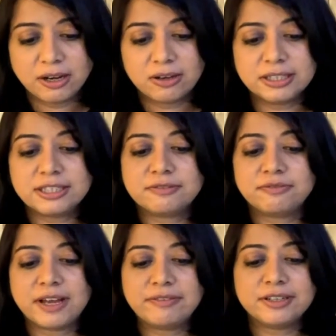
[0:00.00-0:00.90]
on its
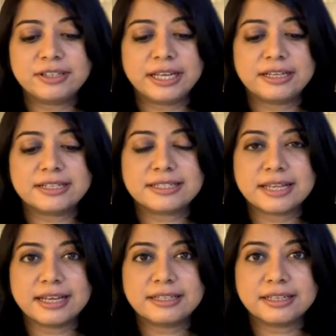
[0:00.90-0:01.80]
500-acre
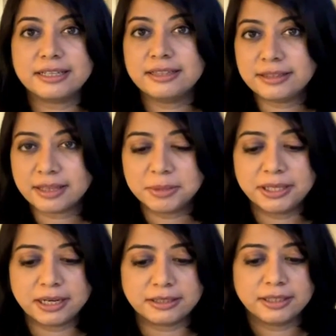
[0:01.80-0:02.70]
site in
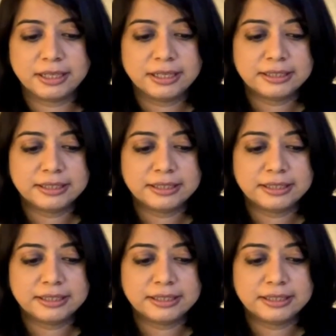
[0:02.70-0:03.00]
Tamil Nadu.